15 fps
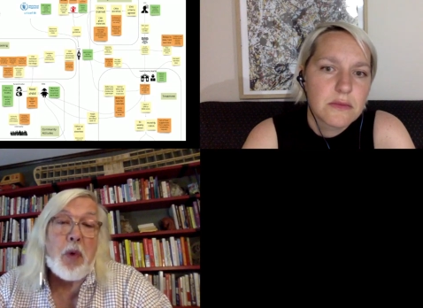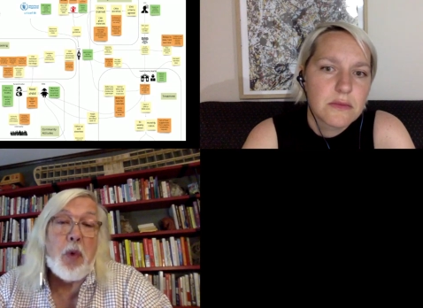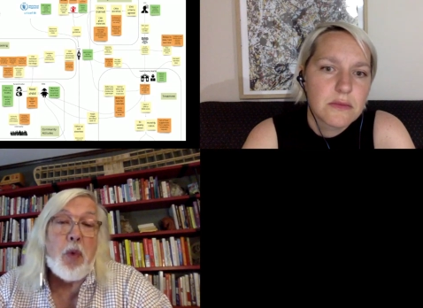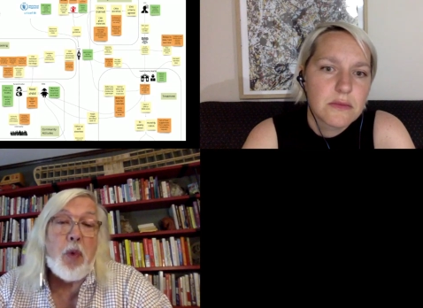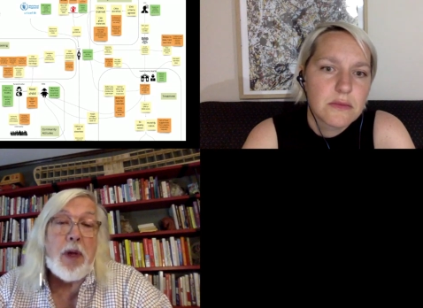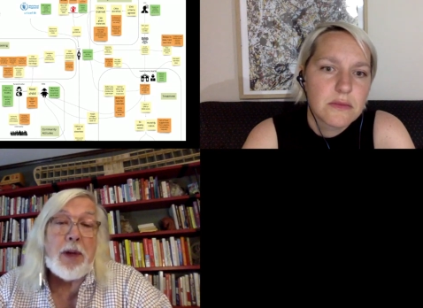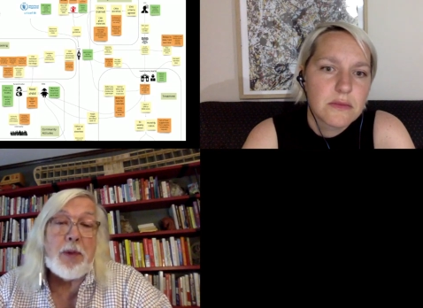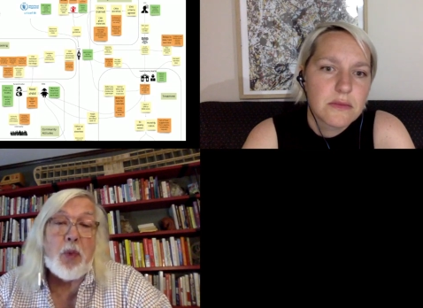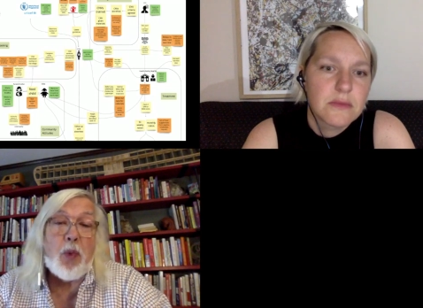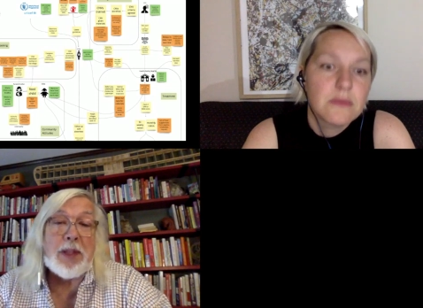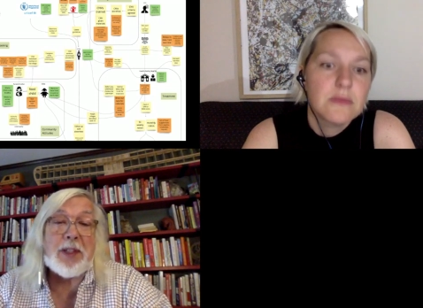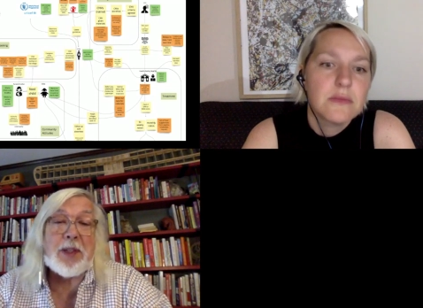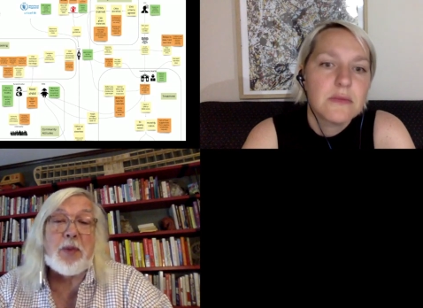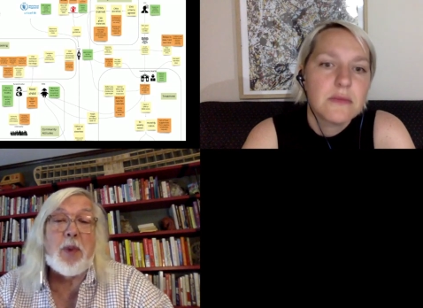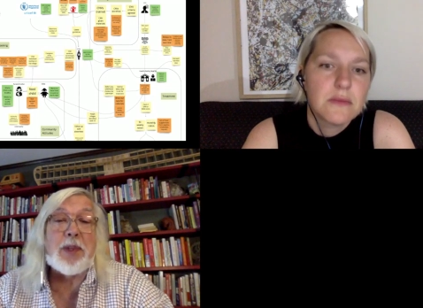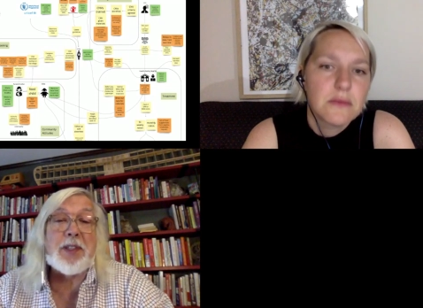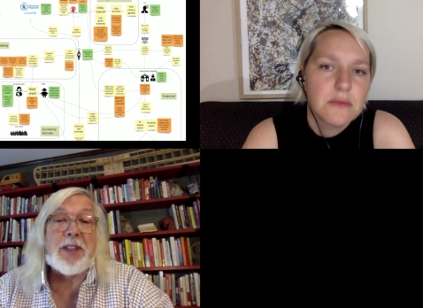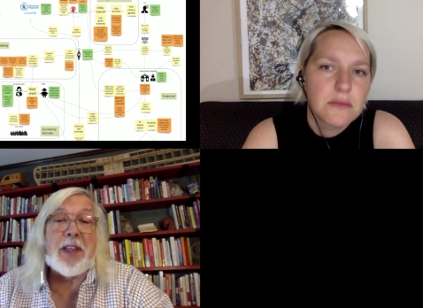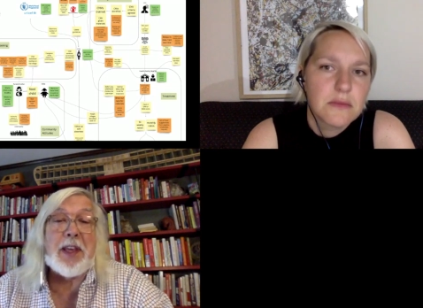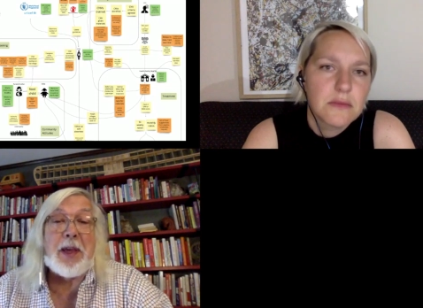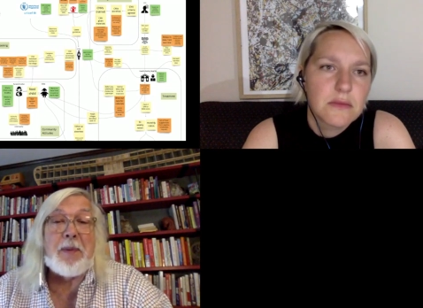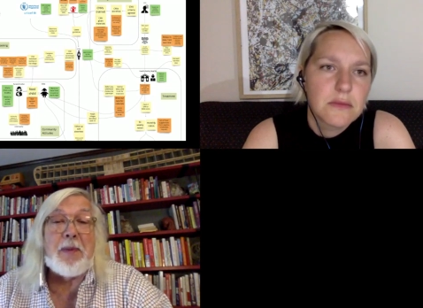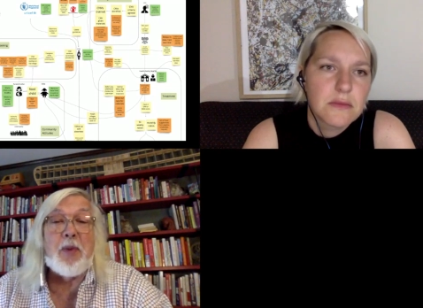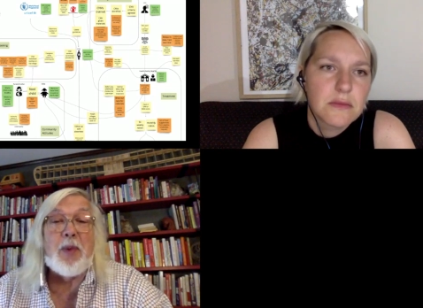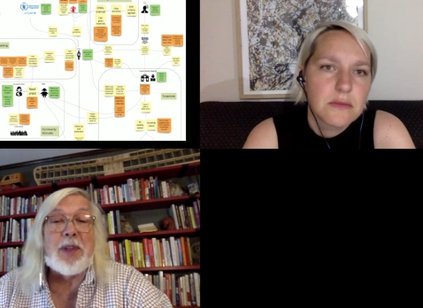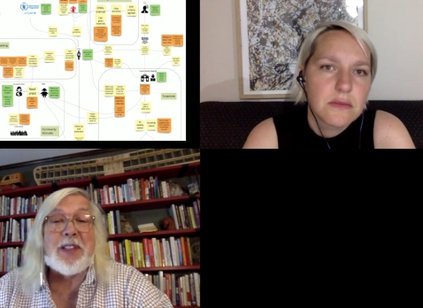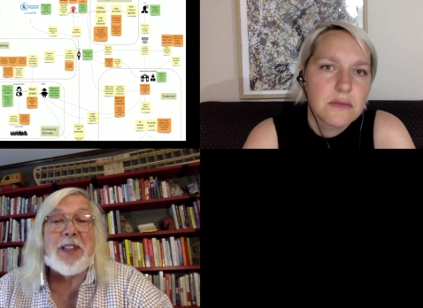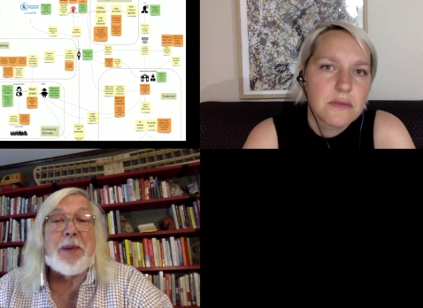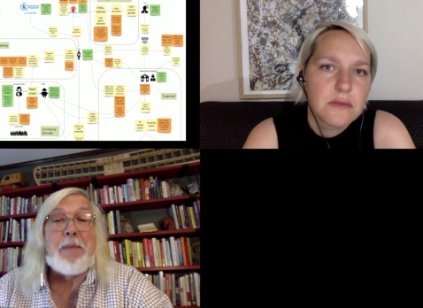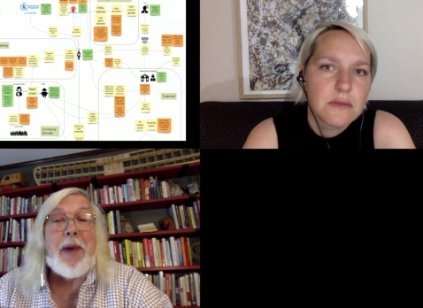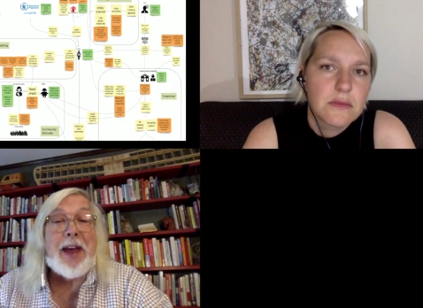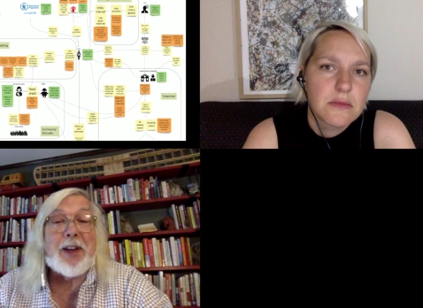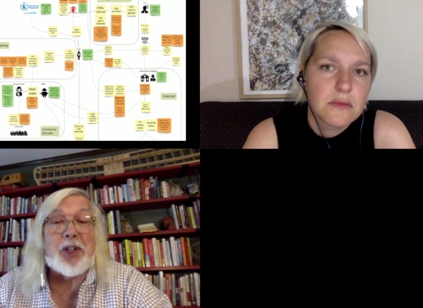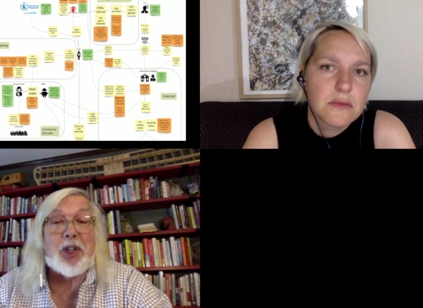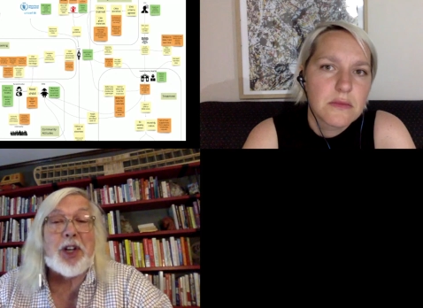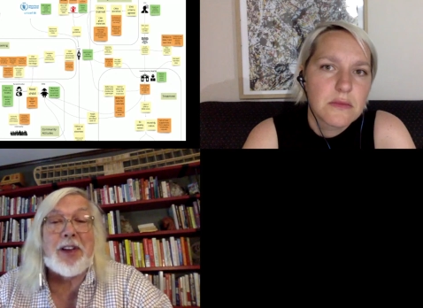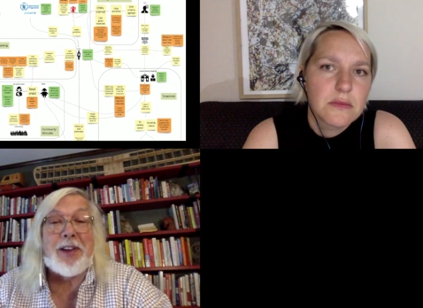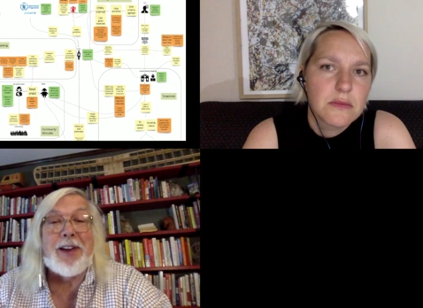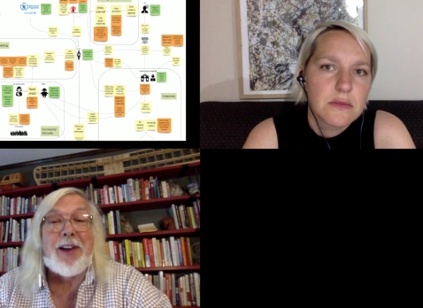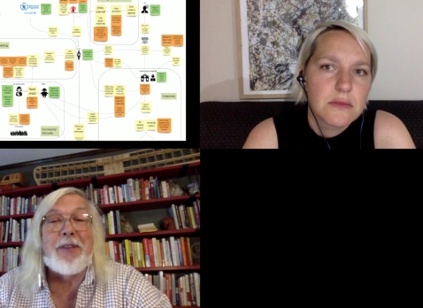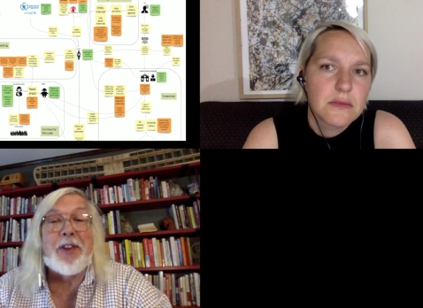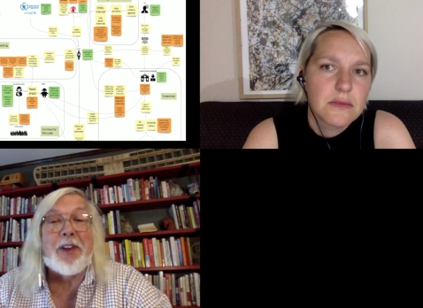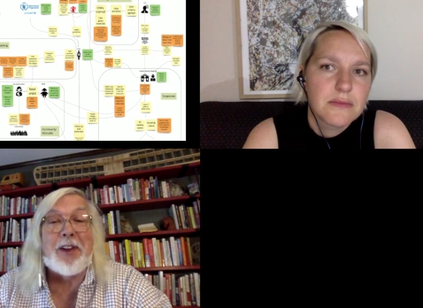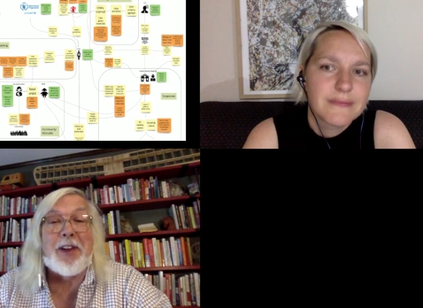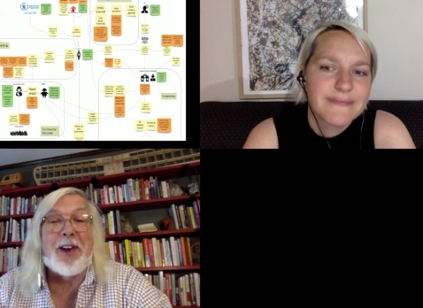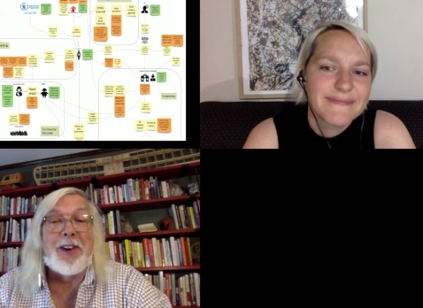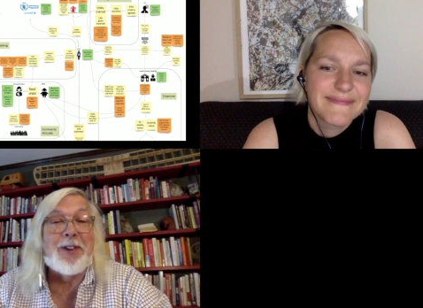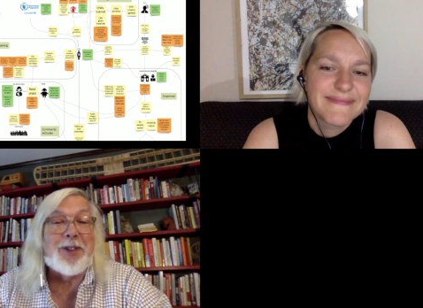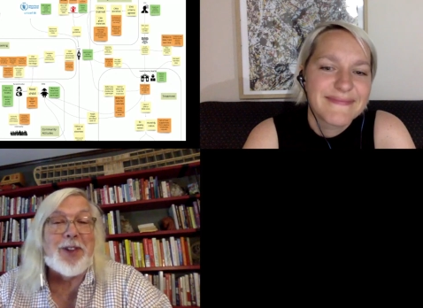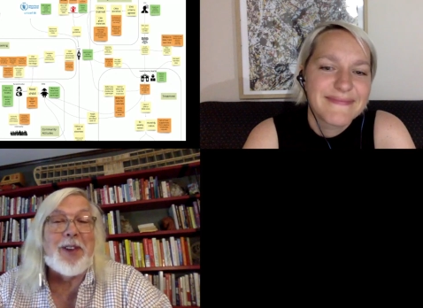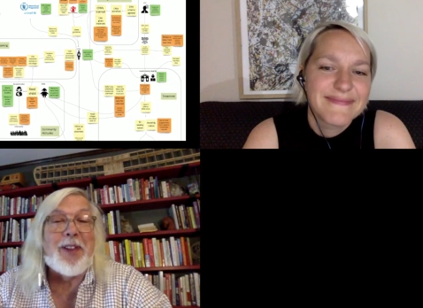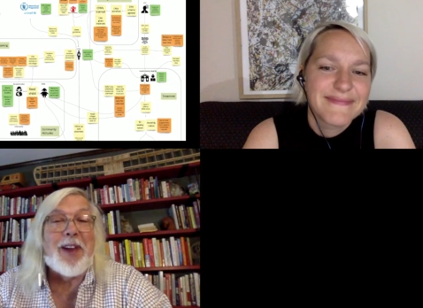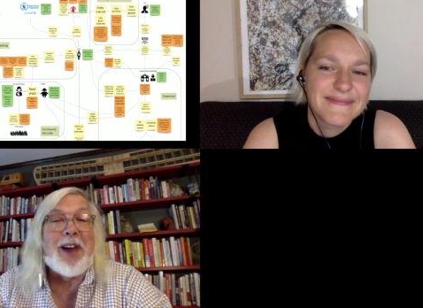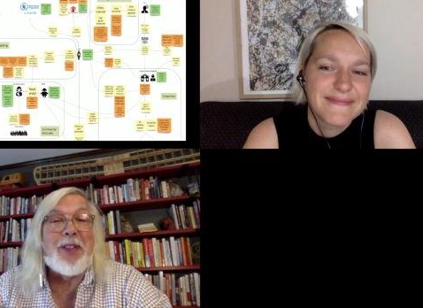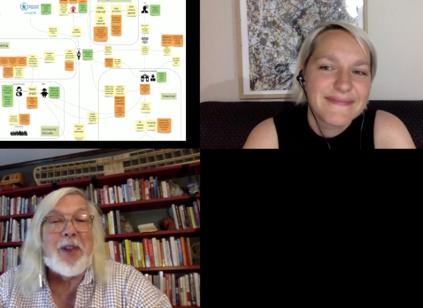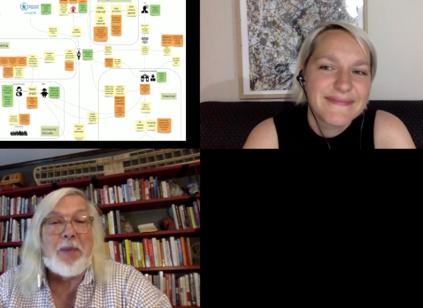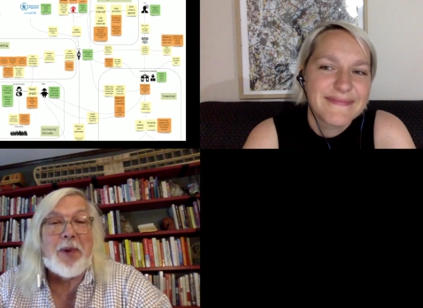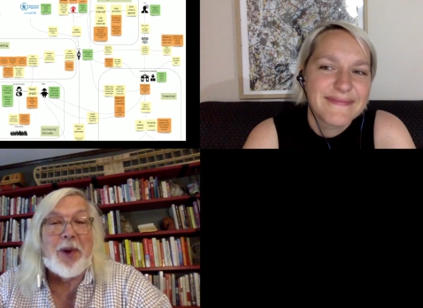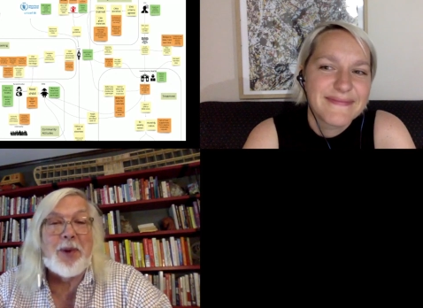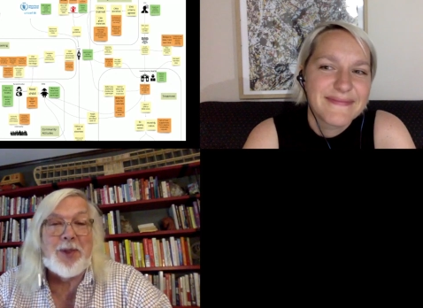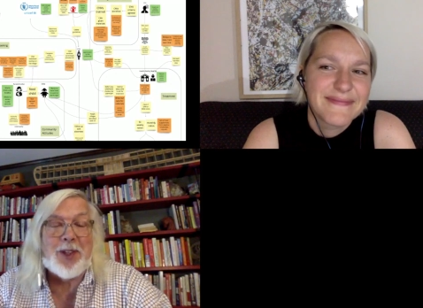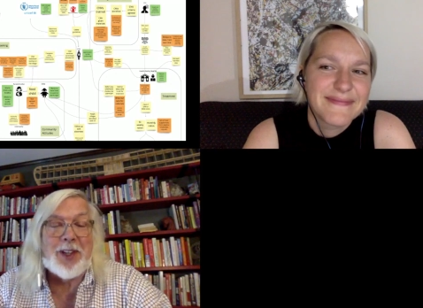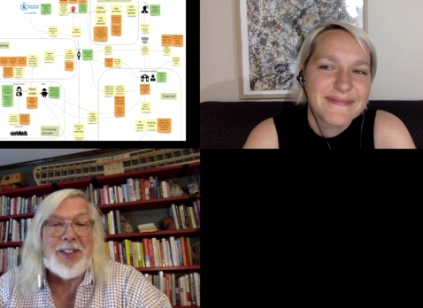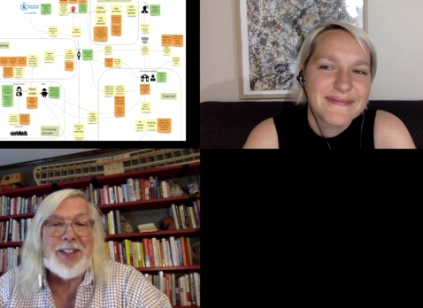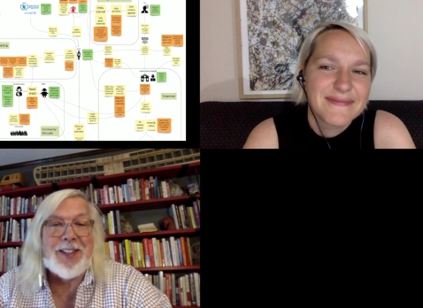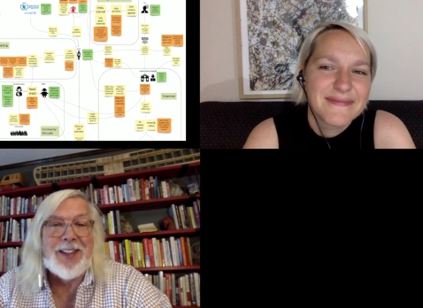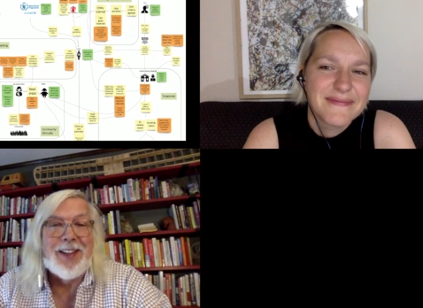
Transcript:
Speaker 1: It, uh, what's mm. what's the what's the magic of the colors on, on the post-its?